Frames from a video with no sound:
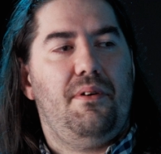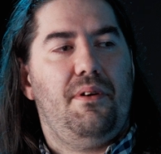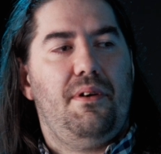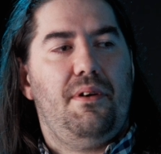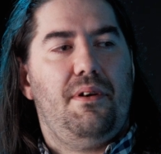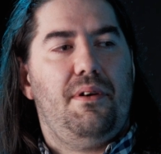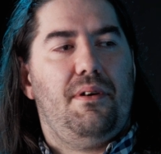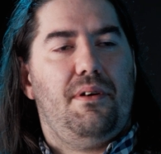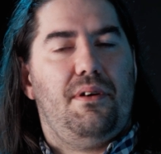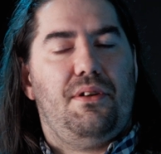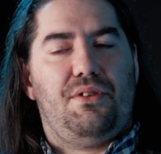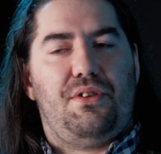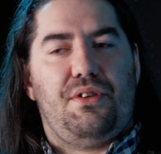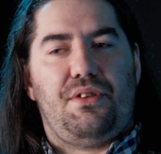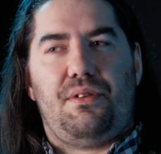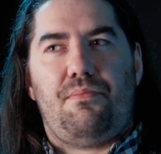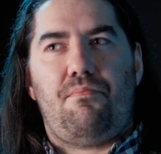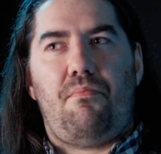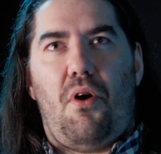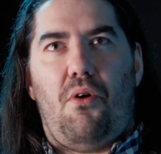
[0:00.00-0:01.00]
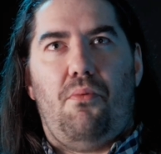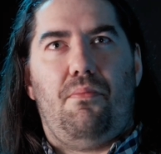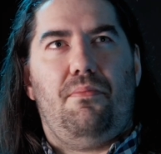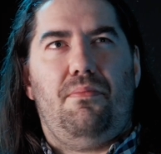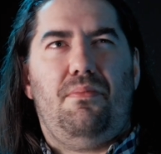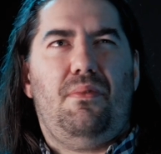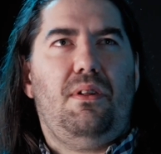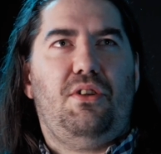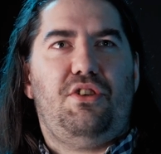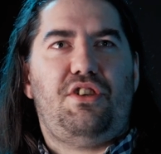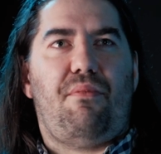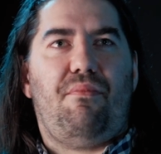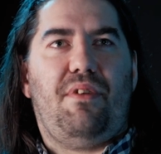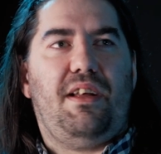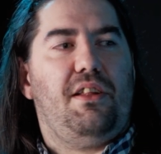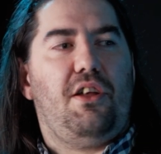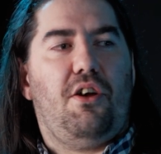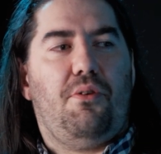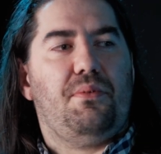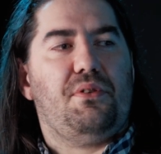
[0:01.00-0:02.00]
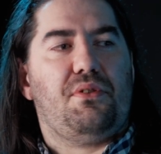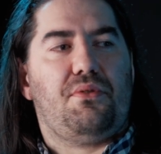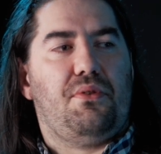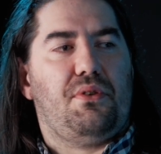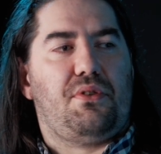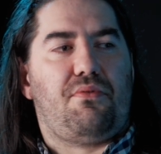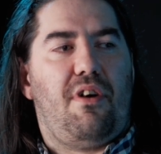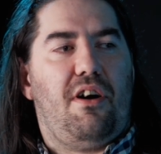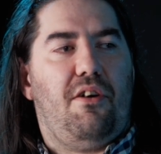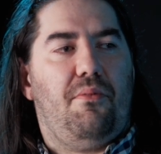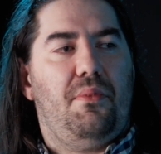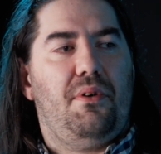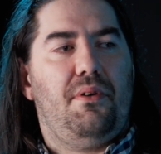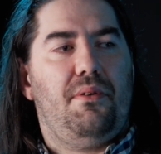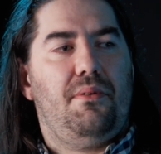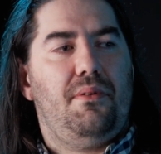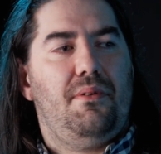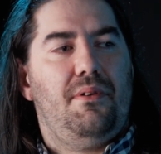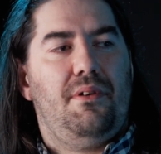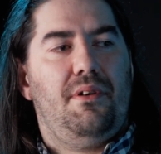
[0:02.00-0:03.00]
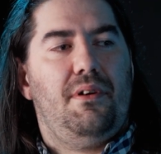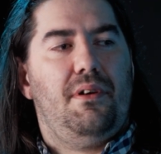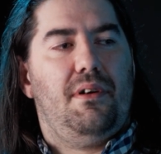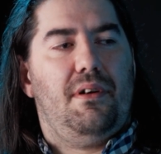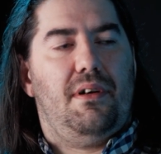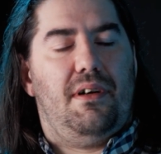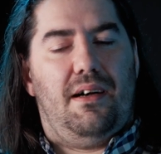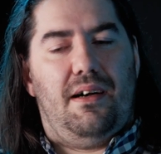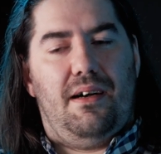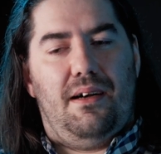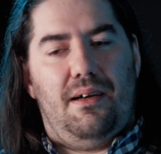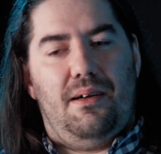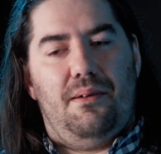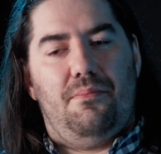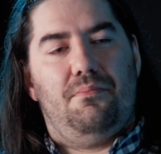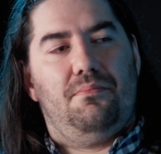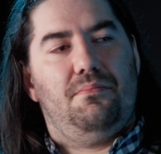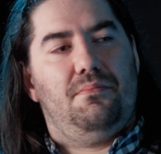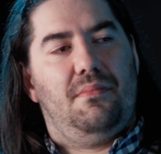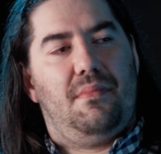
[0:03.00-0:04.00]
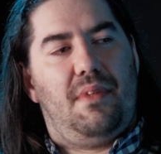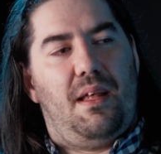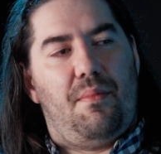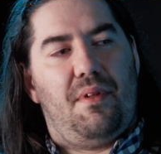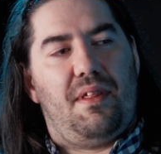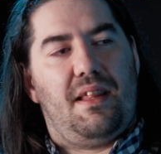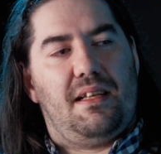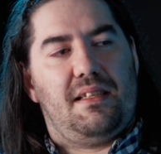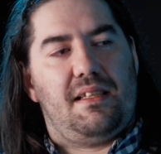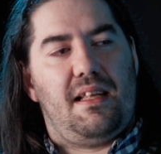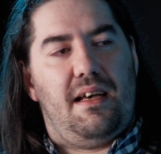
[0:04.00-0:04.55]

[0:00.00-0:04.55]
mm-hmm. just generally in the open source realm. Okay. Um, keeping things